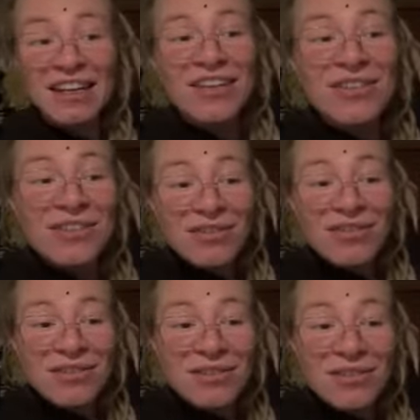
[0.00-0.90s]
you
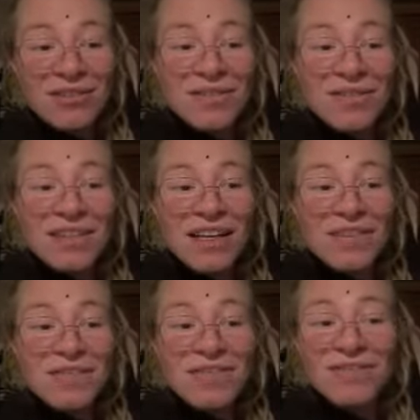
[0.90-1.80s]
don't even
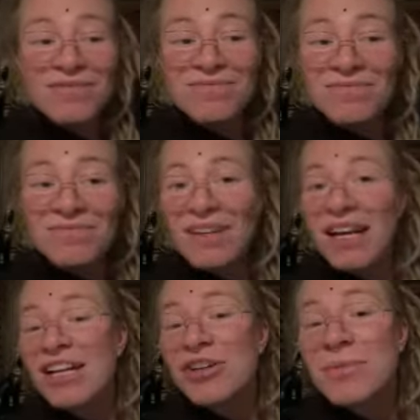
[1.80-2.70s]
have
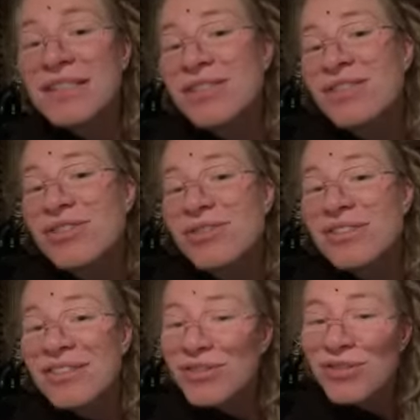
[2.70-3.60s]
arguments to
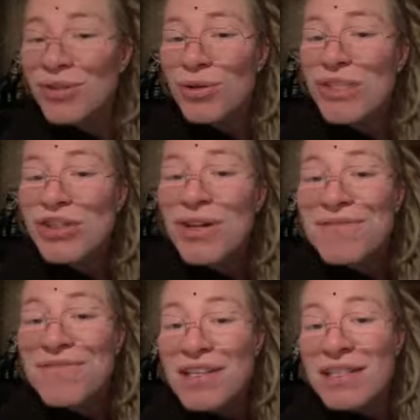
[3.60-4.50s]
you don't want to
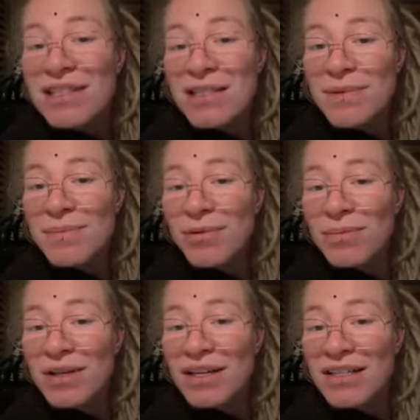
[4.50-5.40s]
convince these
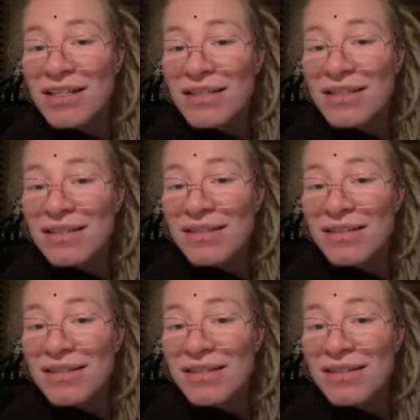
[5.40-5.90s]
people because